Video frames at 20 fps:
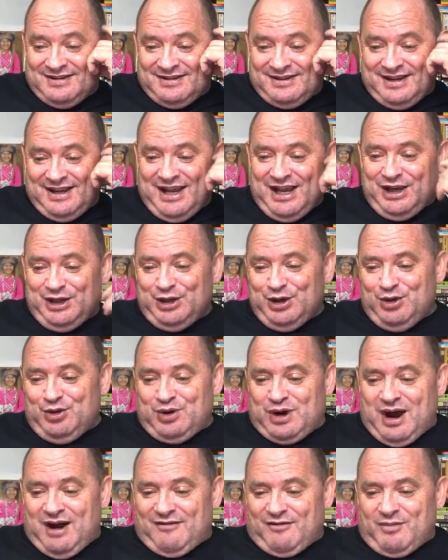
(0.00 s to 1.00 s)
EU
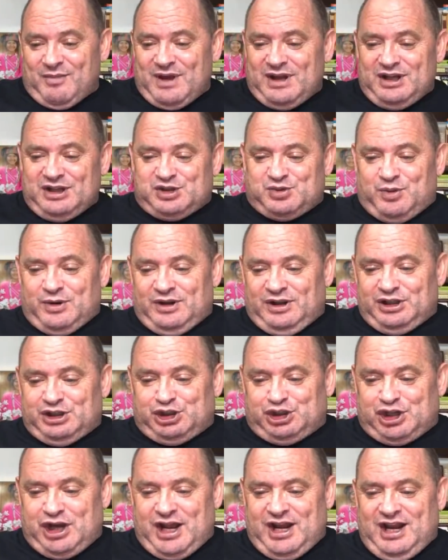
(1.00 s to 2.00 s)
government is really
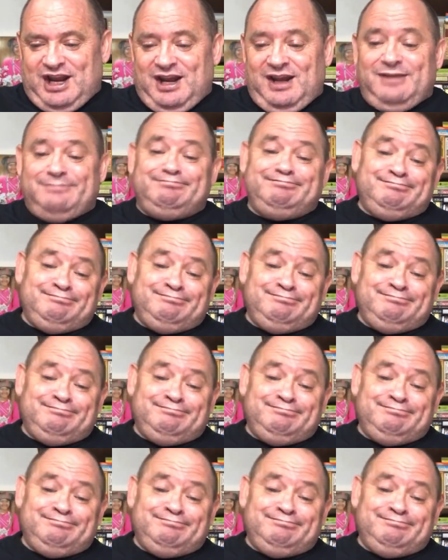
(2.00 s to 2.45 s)
shitty.